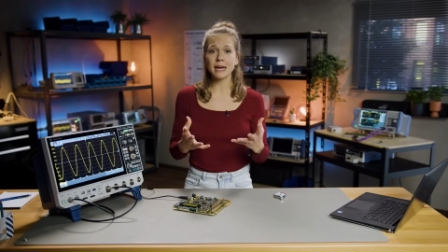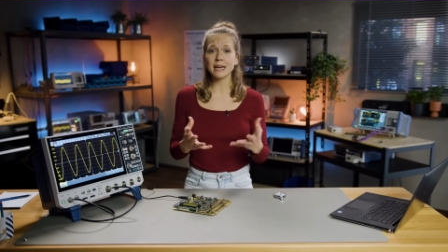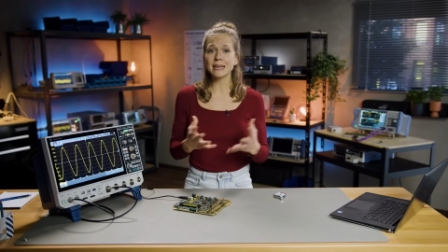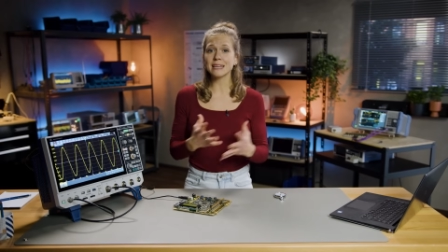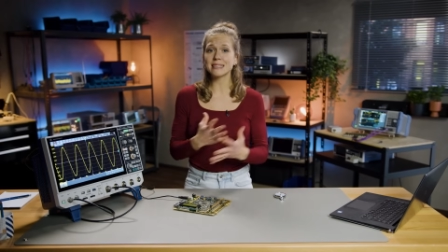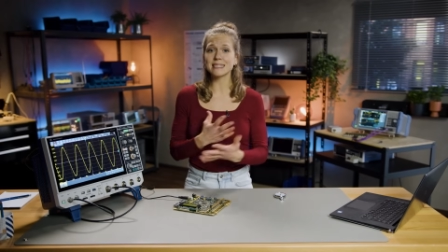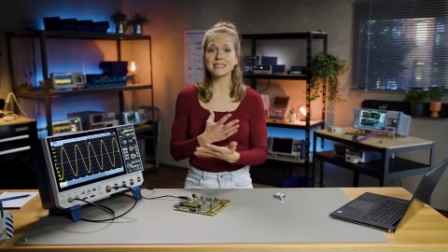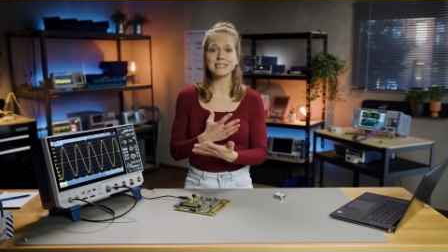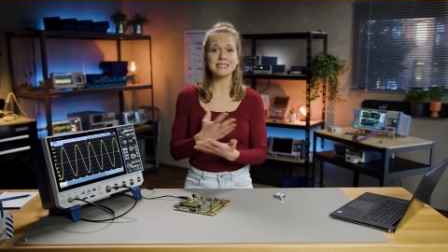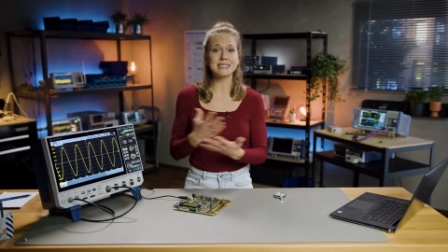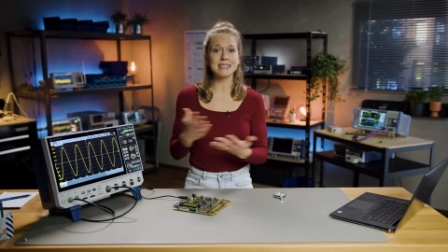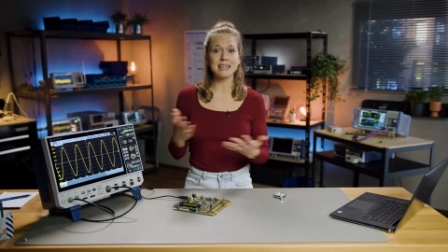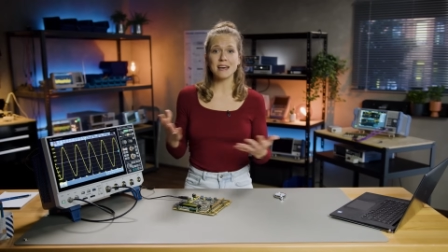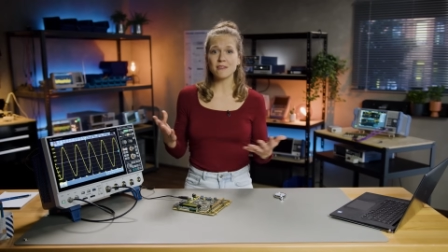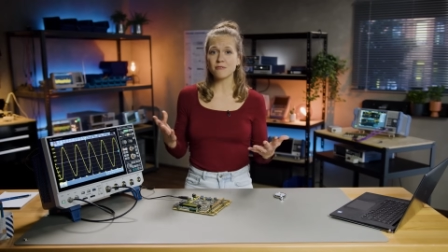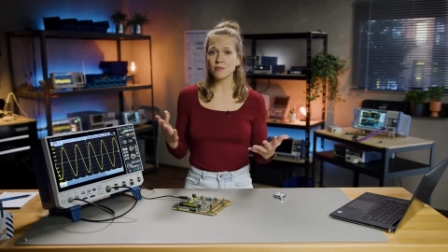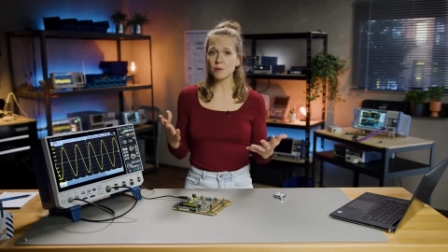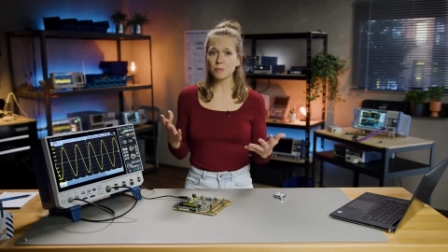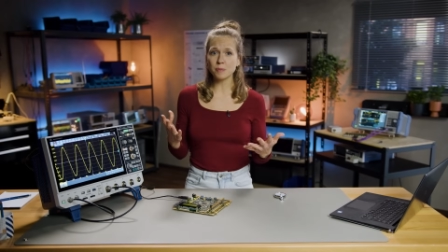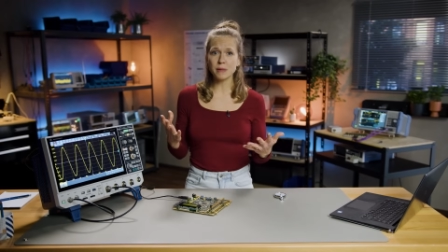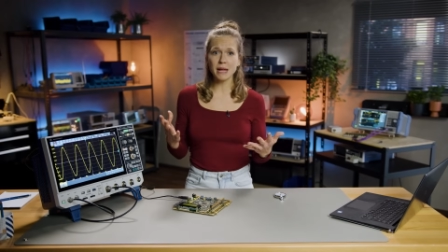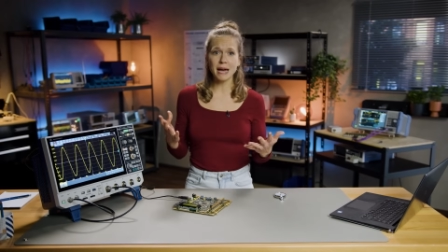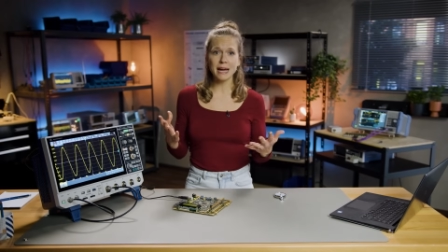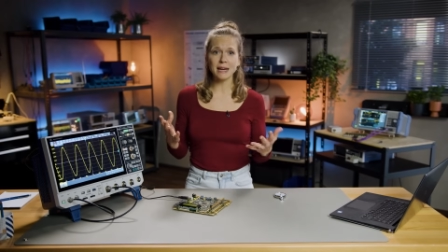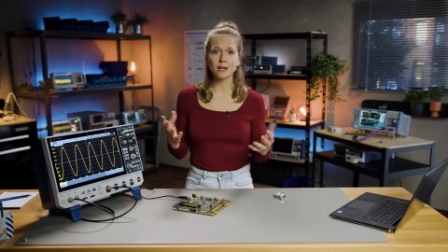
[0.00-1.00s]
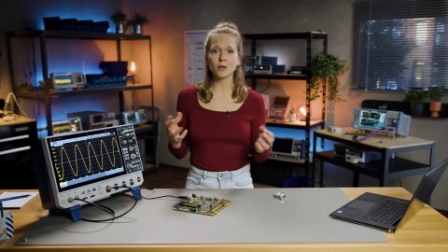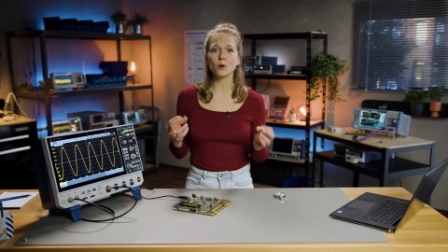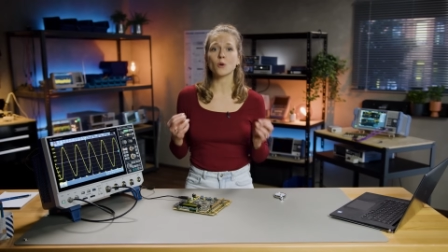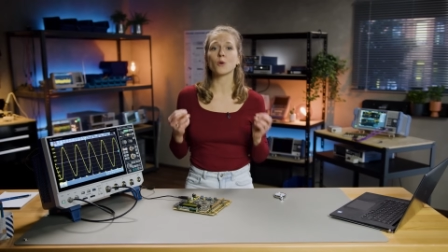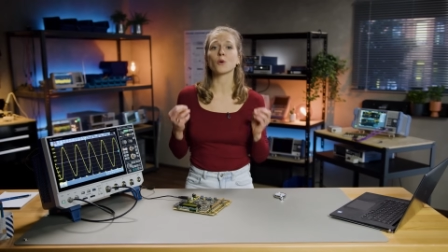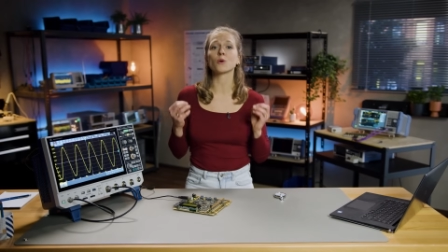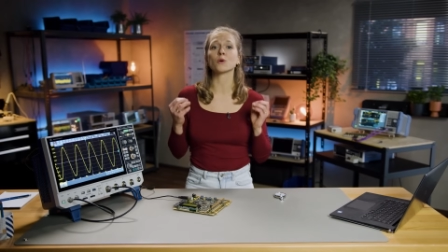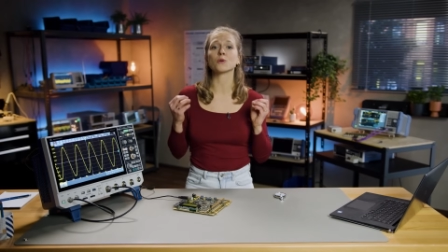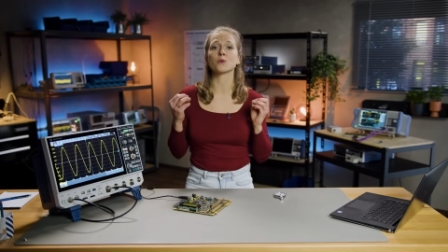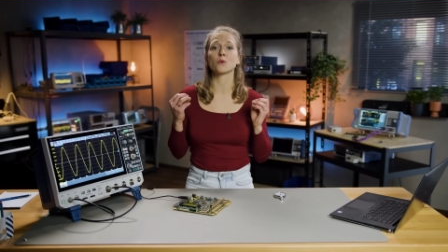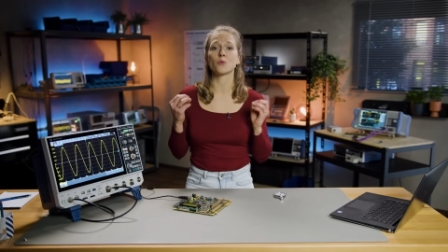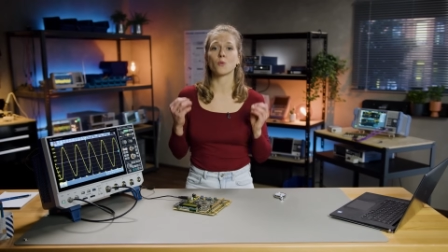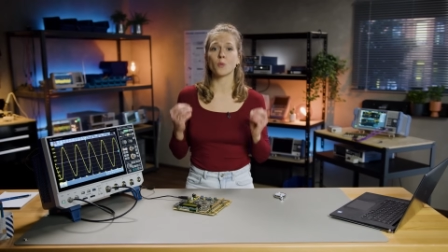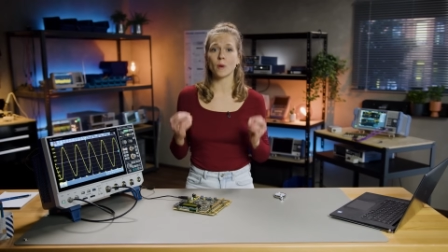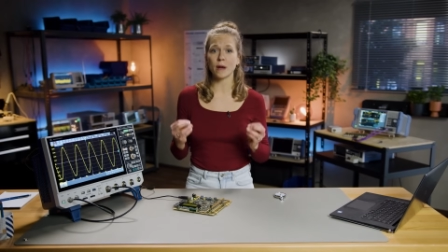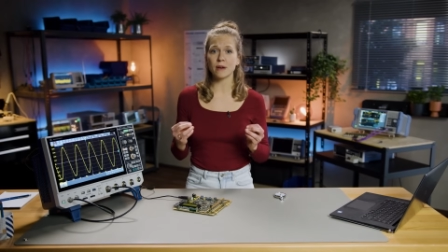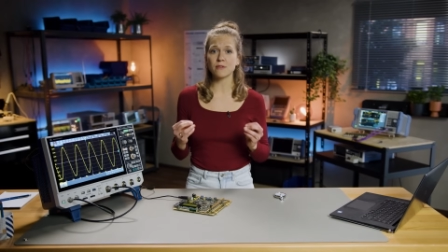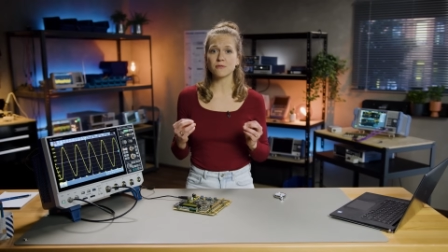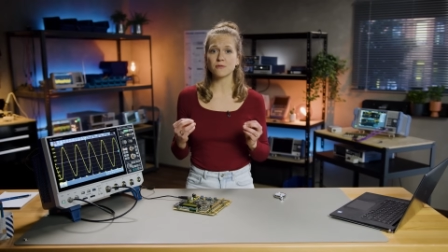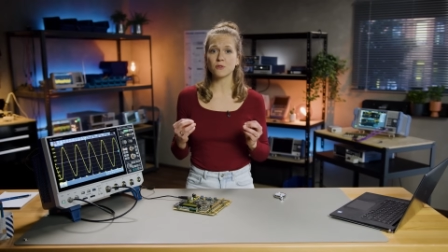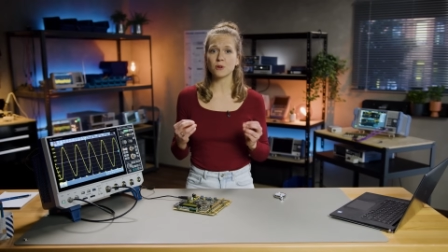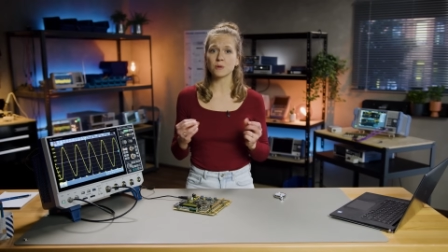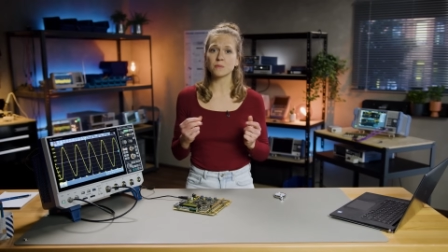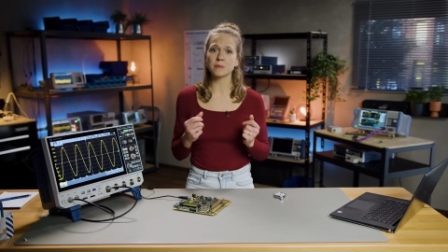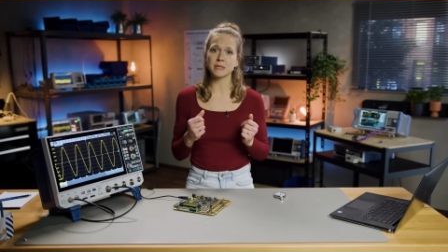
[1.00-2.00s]
is never blank or the
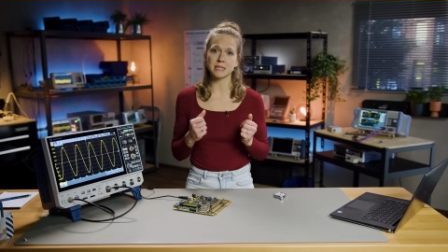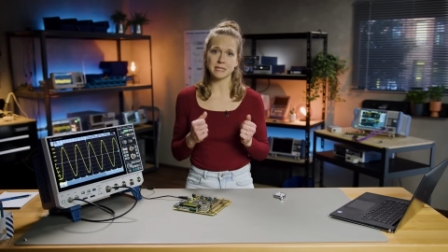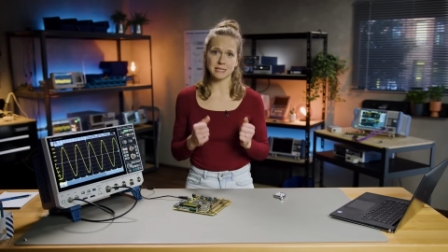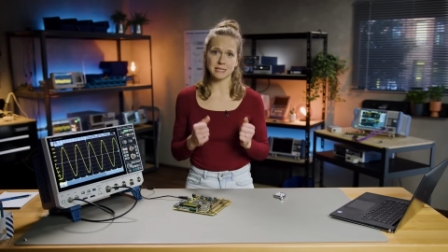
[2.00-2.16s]
waveform is